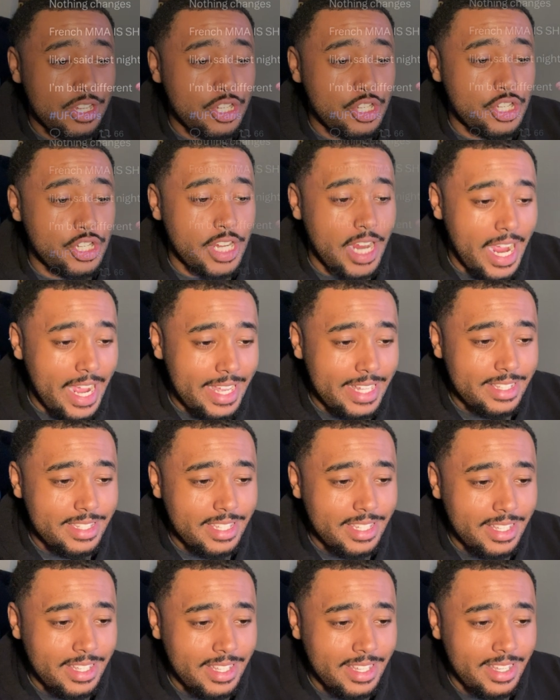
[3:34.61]

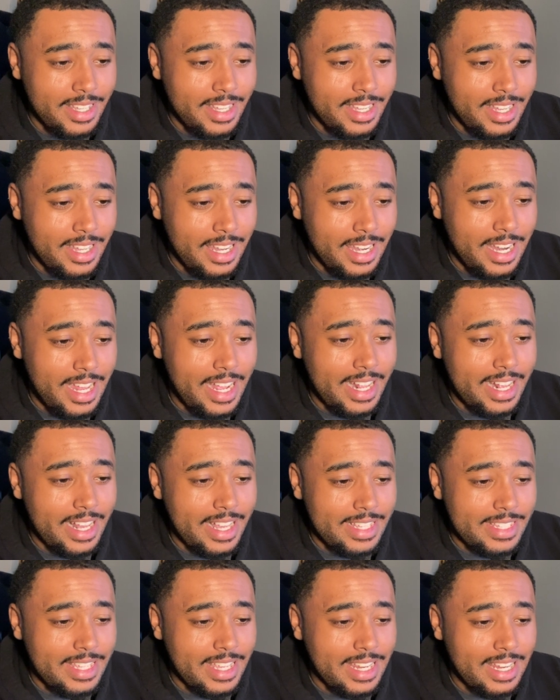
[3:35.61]
shite. Like
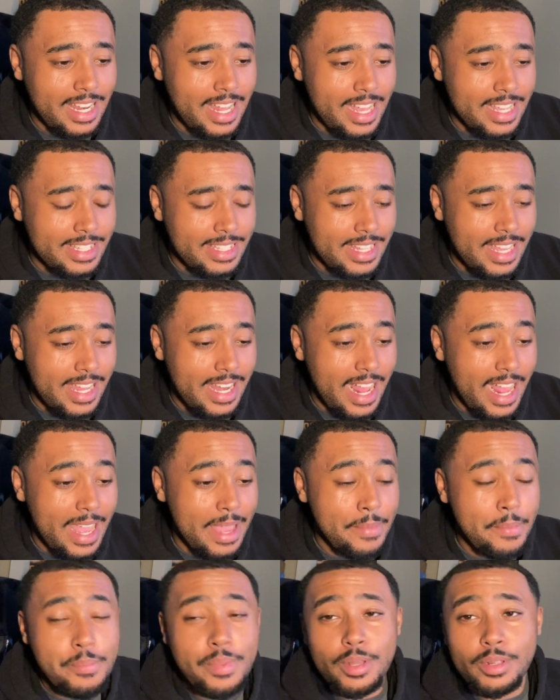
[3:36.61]
I said last night,
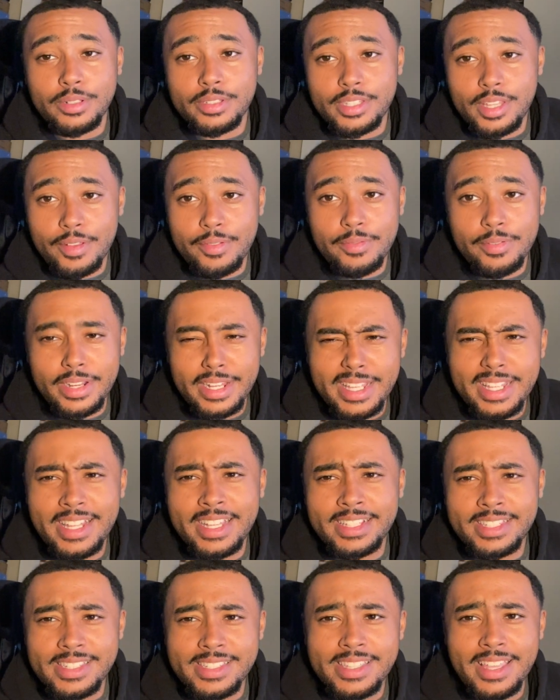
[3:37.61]
I am built different. He
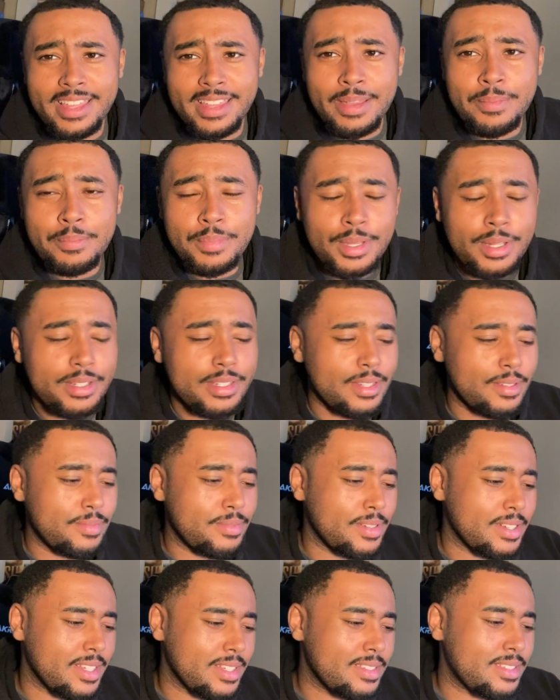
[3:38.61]
likes to say I'm built
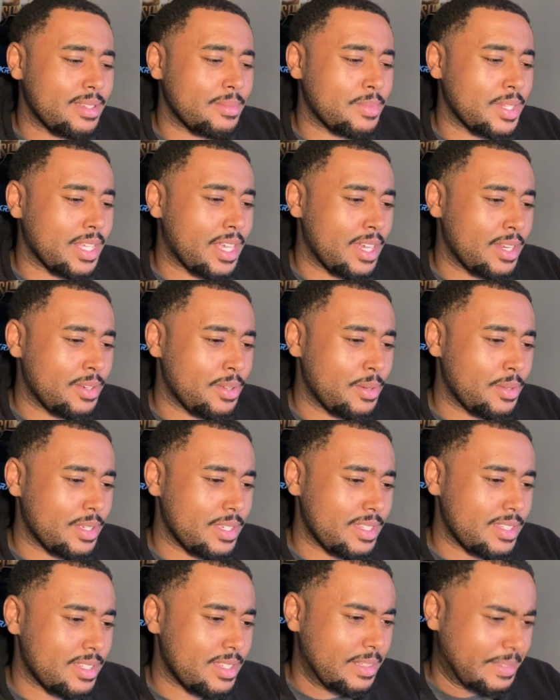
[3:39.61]
different. It's something I
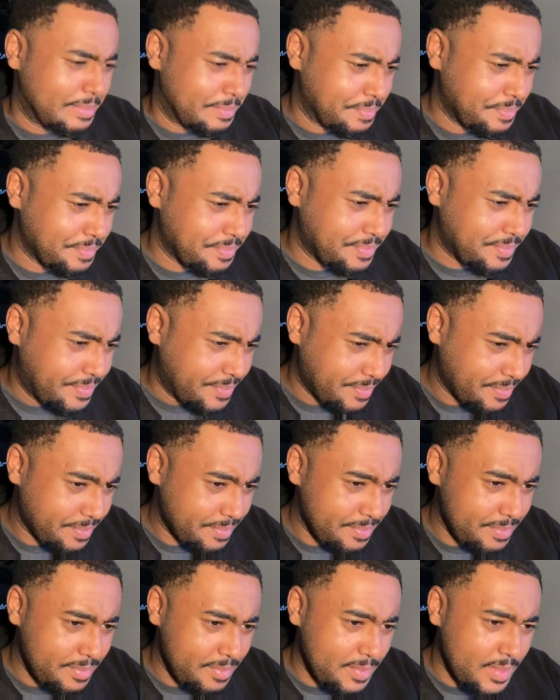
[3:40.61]
noticed.
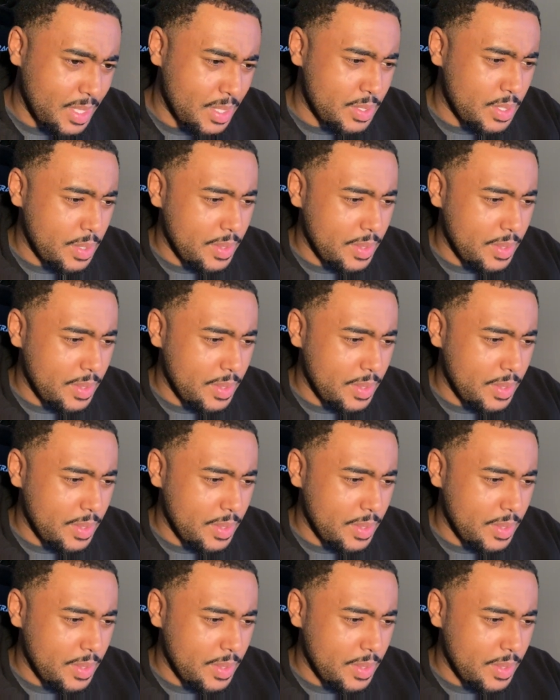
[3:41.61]
So